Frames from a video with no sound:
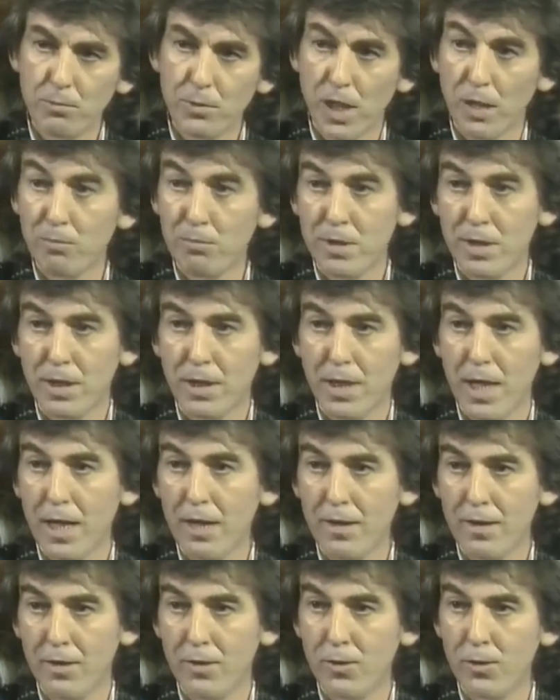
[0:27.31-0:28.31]
Come
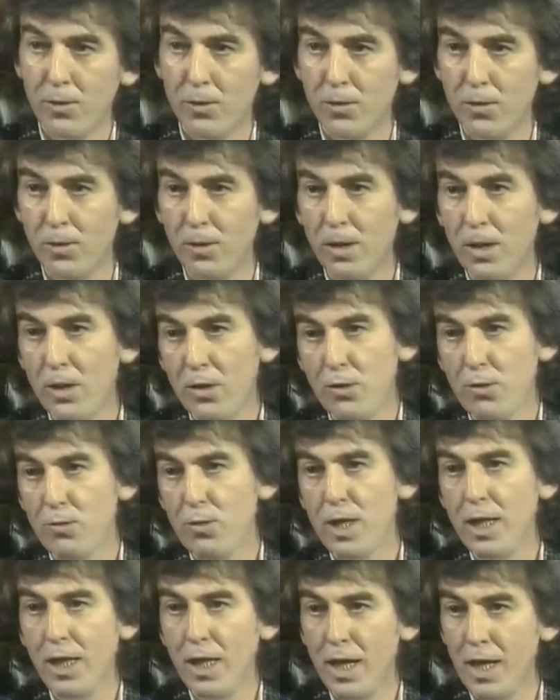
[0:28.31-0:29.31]
Together or
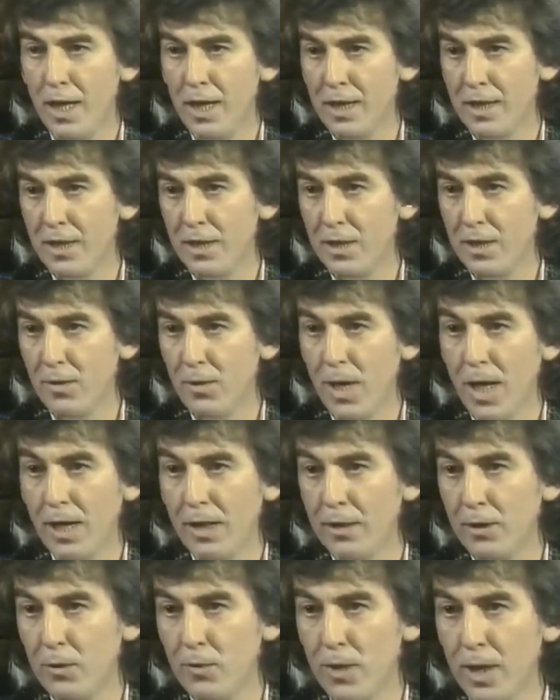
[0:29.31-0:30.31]
Three Lines to
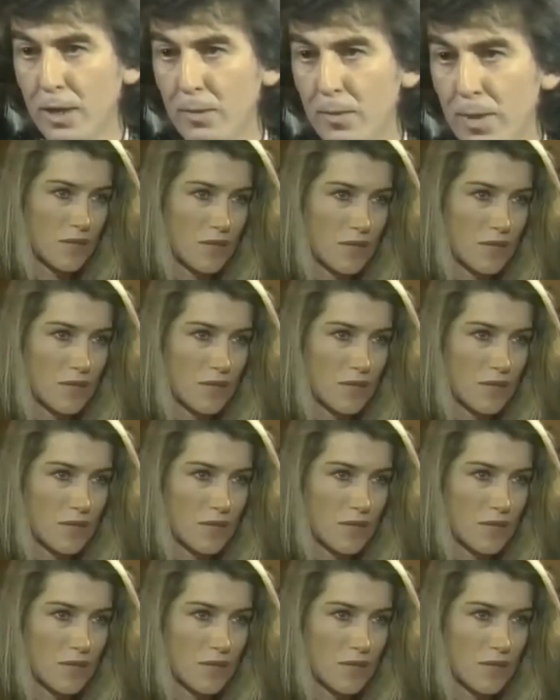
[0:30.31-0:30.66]
Eleanor Rigby.